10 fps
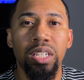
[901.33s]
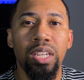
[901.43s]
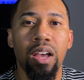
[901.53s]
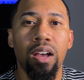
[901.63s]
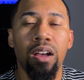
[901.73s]

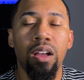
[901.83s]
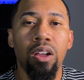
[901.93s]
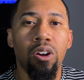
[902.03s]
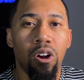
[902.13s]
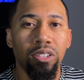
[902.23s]
y'all
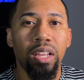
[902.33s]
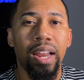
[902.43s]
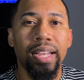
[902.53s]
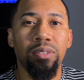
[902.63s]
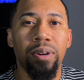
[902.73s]
on the
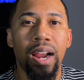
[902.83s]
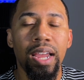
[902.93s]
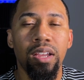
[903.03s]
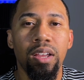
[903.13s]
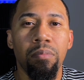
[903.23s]
next one, all right?
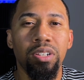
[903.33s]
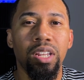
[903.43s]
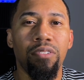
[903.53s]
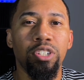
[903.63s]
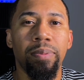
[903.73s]
Much
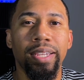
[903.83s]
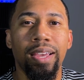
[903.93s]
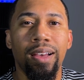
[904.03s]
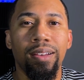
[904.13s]
love and respect, y'all.